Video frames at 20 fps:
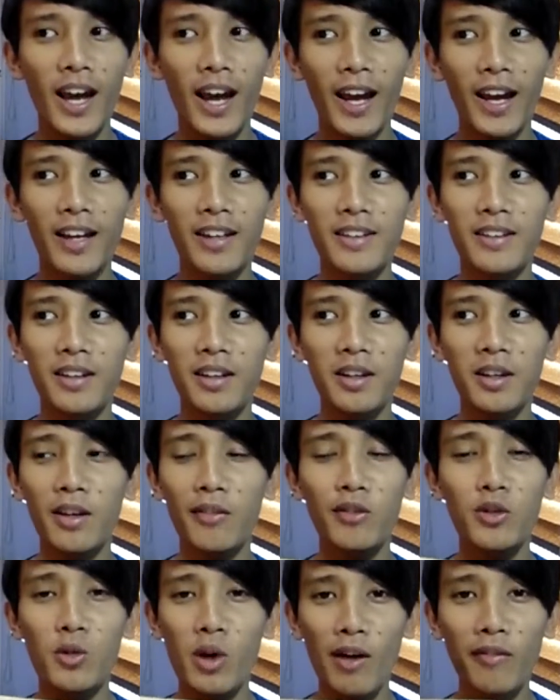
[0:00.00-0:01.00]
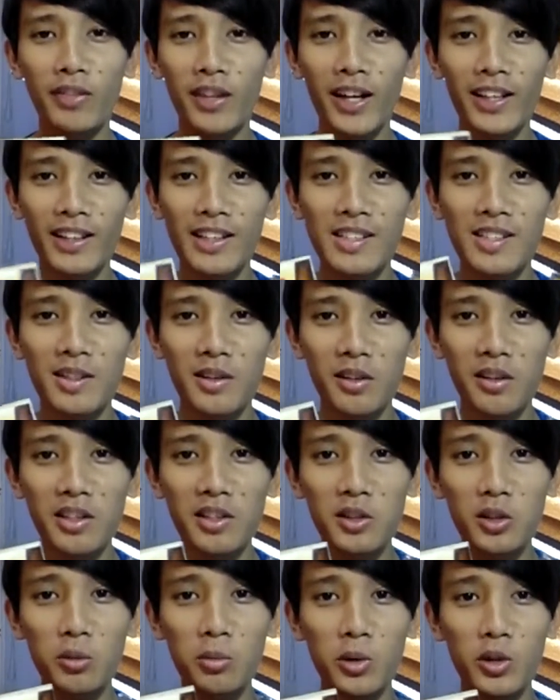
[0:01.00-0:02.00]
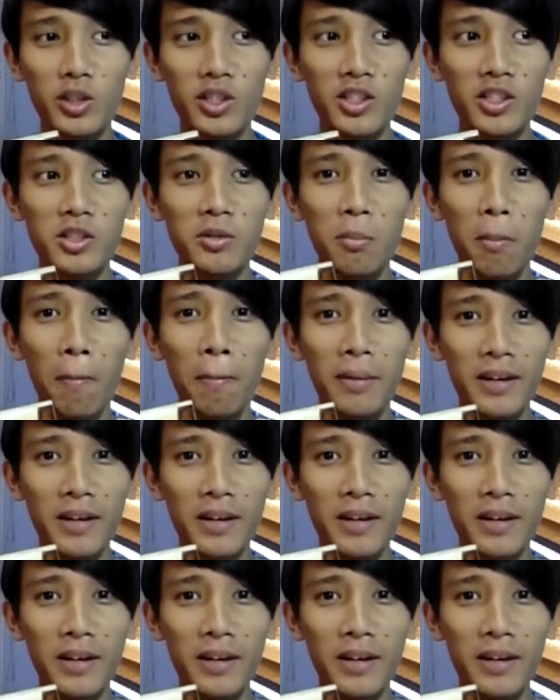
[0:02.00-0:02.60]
And if you have not listened to these two musicals,